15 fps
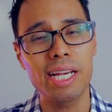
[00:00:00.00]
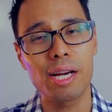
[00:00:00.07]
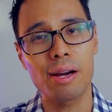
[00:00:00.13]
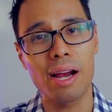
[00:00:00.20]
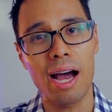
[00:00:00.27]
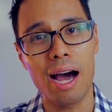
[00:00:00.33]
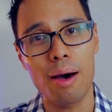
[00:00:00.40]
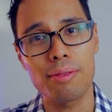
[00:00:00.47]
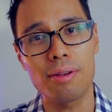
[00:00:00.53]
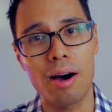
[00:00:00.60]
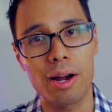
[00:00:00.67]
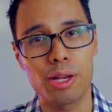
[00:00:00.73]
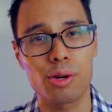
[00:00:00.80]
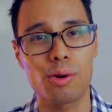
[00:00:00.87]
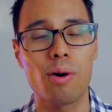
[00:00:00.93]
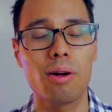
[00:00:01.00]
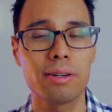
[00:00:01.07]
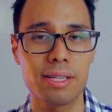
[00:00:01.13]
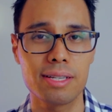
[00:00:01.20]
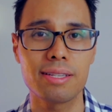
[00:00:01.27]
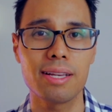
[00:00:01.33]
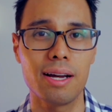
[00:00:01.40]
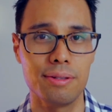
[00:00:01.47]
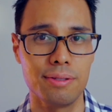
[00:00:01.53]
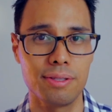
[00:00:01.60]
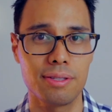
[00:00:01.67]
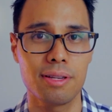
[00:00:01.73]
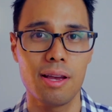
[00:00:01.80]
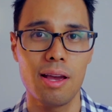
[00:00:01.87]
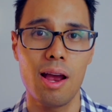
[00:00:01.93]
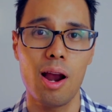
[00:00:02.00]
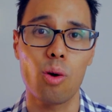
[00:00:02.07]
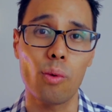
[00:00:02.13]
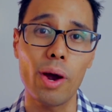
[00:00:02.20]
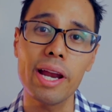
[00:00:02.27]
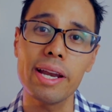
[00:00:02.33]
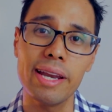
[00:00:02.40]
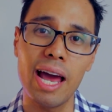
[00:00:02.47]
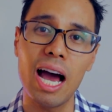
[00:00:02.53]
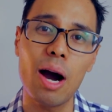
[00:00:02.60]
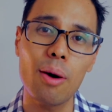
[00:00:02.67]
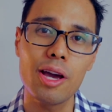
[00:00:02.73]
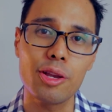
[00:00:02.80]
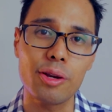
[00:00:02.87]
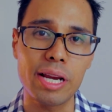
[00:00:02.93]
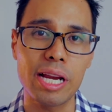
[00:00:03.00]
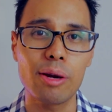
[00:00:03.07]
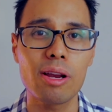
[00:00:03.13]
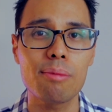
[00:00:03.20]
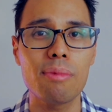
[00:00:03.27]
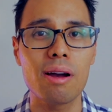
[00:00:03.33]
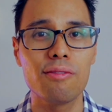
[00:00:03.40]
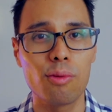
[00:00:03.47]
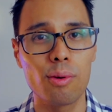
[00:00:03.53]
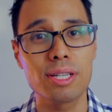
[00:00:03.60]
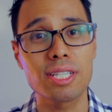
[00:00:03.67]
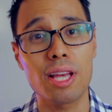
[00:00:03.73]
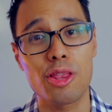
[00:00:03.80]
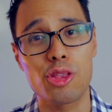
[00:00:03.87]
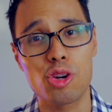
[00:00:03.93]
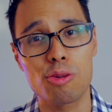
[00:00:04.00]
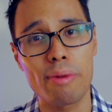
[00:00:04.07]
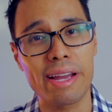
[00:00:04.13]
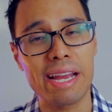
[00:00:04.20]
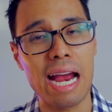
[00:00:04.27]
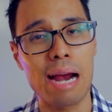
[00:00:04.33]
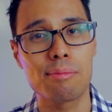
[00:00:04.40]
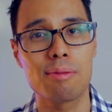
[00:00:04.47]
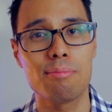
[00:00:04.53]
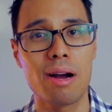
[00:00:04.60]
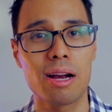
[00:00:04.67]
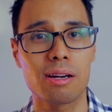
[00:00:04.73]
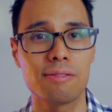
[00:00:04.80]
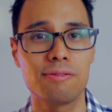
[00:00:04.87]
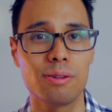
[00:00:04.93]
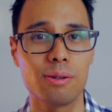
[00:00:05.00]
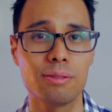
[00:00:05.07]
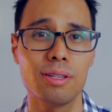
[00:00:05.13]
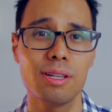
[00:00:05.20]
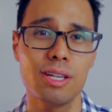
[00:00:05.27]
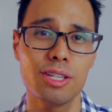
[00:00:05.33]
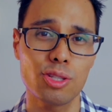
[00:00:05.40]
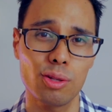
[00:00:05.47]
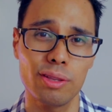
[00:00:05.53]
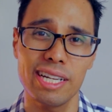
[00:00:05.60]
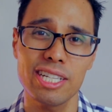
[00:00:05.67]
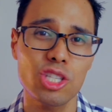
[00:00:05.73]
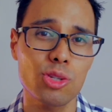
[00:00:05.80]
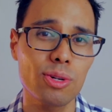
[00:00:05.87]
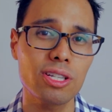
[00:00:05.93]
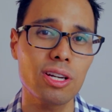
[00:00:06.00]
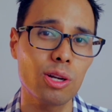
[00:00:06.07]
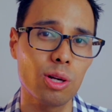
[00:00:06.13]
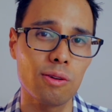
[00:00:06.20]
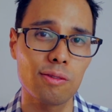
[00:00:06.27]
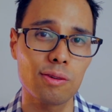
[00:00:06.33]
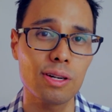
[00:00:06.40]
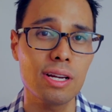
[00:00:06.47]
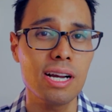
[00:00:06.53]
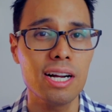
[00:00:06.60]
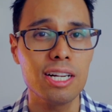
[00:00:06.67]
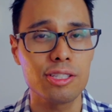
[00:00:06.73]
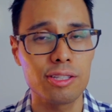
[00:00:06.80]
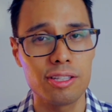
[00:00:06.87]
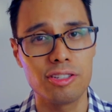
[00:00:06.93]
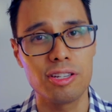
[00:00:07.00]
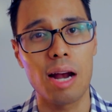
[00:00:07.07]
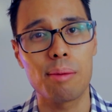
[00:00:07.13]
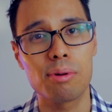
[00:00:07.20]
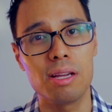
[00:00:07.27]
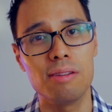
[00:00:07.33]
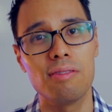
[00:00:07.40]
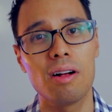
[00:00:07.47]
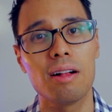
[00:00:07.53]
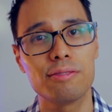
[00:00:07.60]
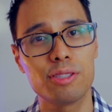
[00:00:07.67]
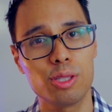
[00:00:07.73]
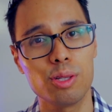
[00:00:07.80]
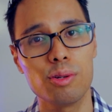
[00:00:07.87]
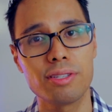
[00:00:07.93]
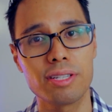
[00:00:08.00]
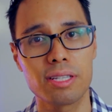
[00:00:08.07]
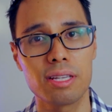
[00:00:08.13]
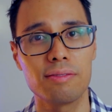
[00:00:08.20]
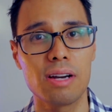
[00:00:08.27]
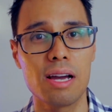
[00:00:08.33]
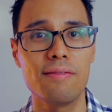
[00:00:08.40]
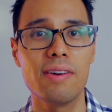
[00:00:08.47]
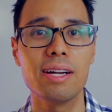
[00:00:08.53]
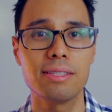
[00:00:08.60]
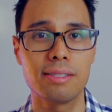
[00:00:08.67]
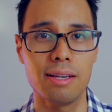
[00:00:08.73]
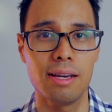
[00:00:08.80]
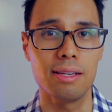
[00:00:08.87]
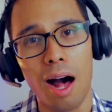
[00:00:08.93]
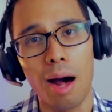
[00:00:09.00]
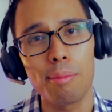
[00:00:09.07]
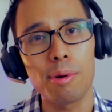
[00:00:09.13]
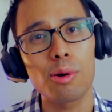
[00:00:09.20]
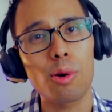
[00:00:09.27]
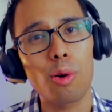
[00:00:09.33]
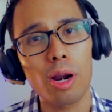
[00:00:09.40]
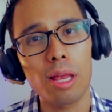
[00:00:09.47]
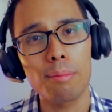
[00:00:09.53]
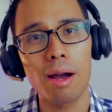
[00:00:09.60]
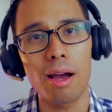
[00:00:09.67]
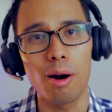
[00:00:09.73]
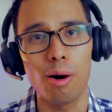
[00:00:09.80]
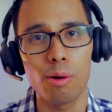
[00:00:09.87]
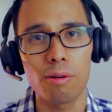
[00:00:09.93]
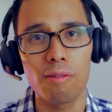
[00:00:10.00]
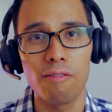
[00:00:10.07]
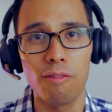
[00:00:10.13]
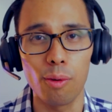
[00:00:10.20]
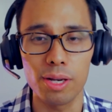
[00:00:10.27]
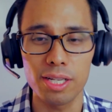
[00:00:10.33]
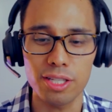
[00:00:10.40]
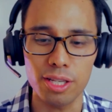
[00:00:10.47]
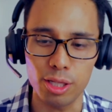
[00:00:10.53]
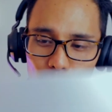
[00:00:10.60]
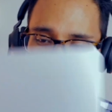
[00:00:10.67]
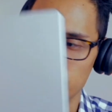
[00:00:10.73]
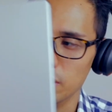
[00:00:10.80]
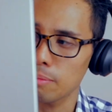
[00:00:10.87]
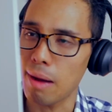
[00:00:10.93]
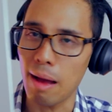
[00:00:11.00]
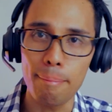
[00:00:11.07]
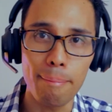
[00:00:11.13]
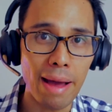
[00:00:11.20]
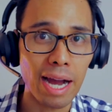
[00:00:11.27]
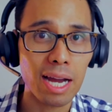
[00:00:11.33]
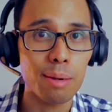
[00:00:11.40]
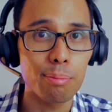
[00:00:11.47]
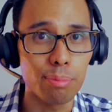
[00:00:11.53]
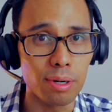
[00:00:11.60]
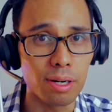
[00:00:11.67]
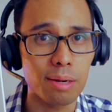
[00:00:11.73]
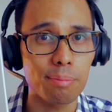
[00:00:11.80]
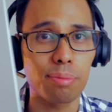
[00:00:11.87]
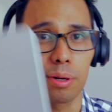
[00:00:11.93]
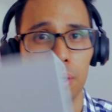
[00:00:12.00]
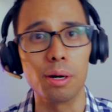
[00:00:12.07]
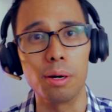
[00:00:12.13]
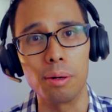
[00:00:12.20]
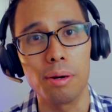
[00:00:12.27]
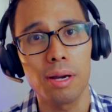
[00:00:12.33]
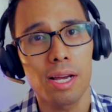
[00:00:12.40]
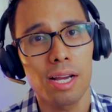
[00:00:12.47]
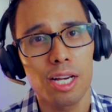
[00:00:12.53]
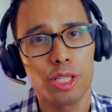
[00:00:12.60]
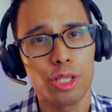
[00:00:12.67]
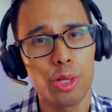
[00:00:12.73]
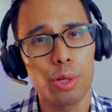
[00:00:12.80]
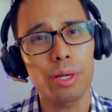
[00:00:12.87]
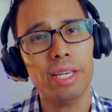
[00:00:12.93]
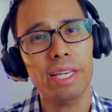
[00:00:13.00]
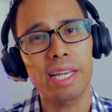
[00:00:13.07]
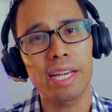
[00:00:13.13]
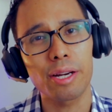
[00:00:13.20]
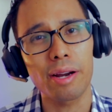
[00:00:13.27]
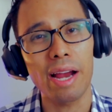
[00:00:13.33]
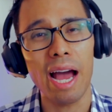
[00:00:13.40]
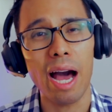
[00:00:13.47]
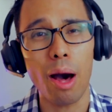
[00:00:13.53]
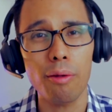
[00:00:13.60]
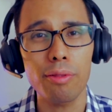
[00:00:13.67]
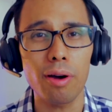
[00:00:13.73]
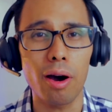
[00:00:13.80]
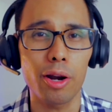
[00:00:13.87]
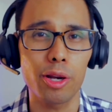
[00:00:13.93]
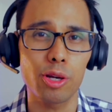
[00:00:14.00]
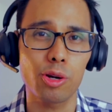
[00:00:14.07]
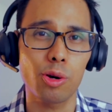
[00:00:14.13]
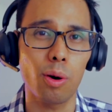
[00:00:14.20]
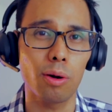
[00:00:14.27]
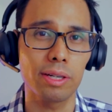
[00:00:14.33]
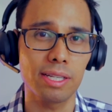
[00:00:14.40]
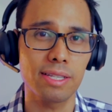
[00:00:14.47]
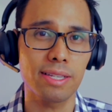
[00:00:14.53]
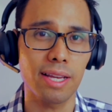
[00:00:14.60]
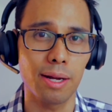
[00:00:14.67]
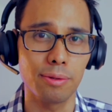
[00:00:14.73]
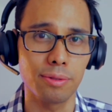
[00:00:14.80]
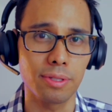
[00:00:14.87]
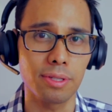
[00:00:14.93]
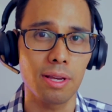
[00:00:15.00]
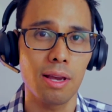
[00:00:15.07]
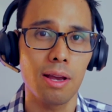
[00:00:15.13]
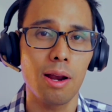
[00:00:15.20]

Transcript: hear how the audio quality sounds. Right now, you're hearing my voice through my camera microphone, so let's switch on over to the Jabra Evolve two sixty-five headset. I'll be recording my own voice using my MacBook Pro, so you can hear how the audio quality sounds.